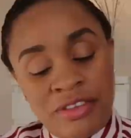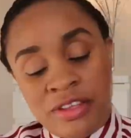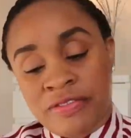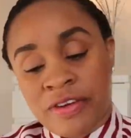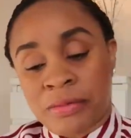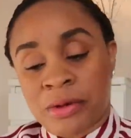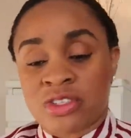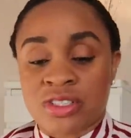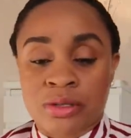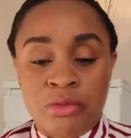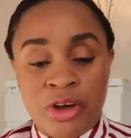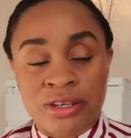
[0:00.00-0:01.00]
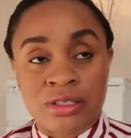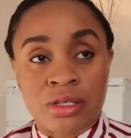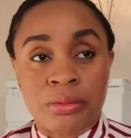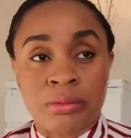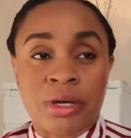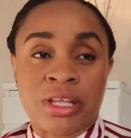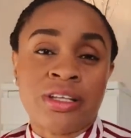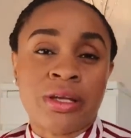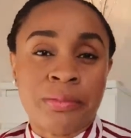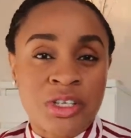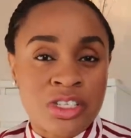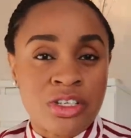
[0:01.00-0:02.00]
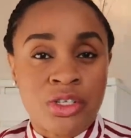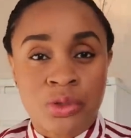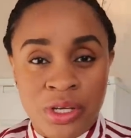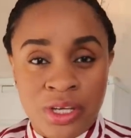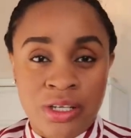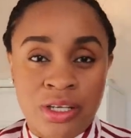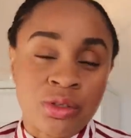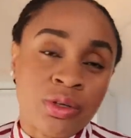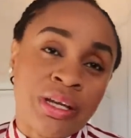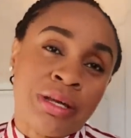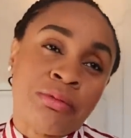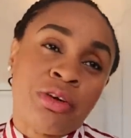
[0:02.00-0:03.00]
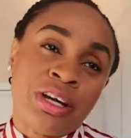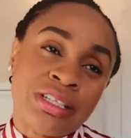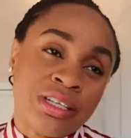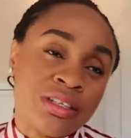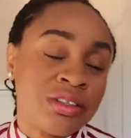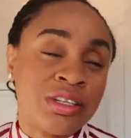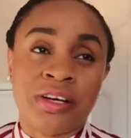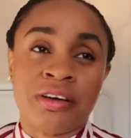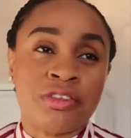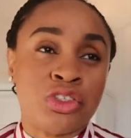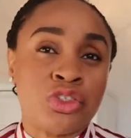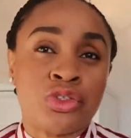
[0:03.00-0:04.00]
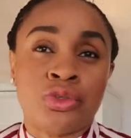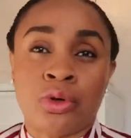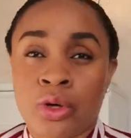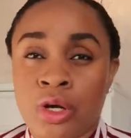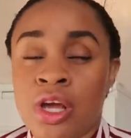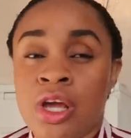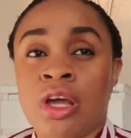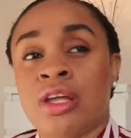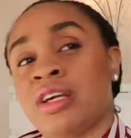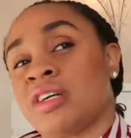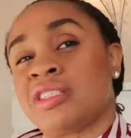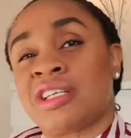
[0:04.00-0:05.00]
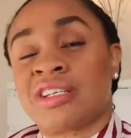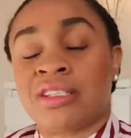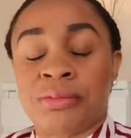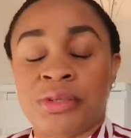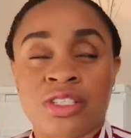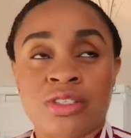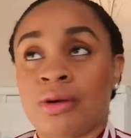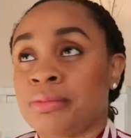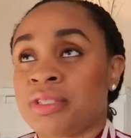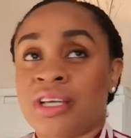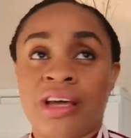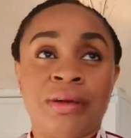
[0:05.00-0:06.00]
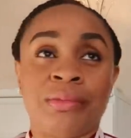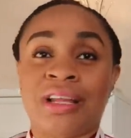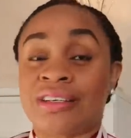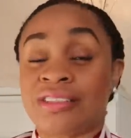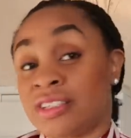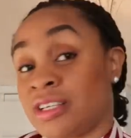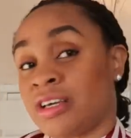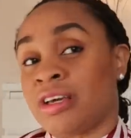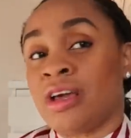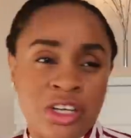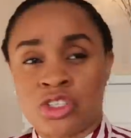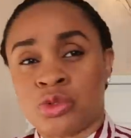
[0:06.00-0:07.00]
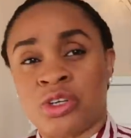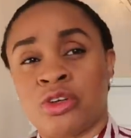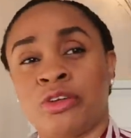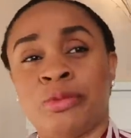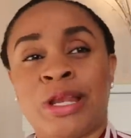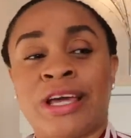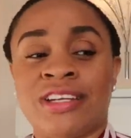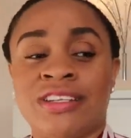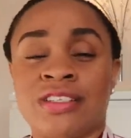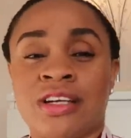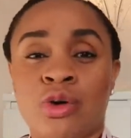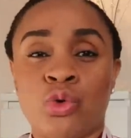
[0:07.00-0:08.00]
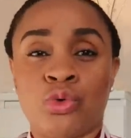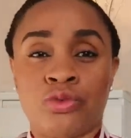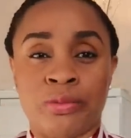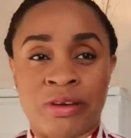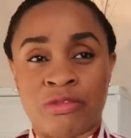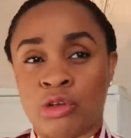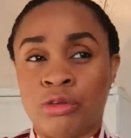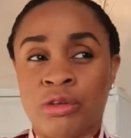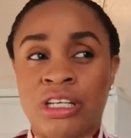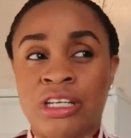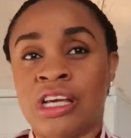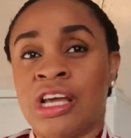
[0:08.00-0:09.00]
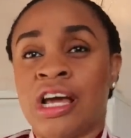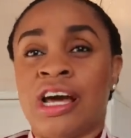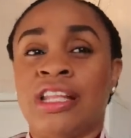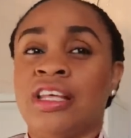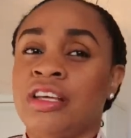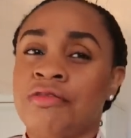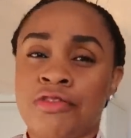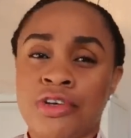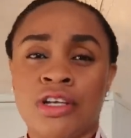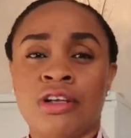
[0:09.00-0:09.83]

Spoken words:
Everything5Pounds is a brand. I think they're based in the UK. They're an online brand. I don't think they have a store. They contacted me sometime last year. They just want to give me like a discount code for my following and they free